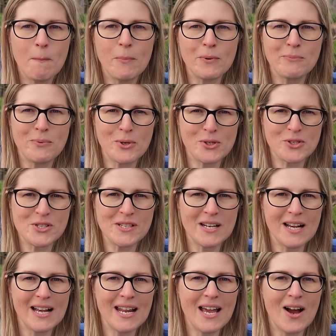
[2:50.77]
but
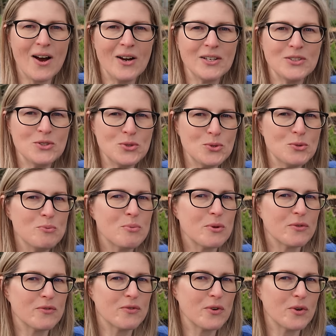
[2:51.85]
personally I do
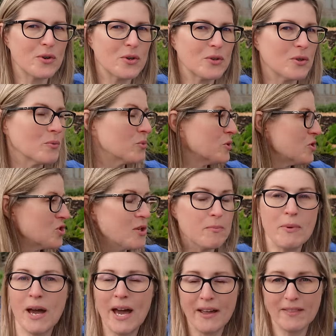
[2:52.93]
prefer the wood chip
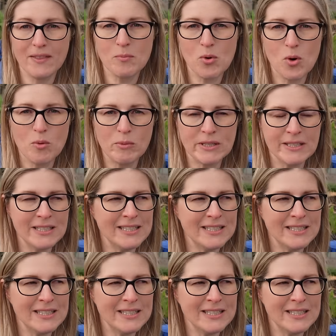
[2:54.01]
at the moment.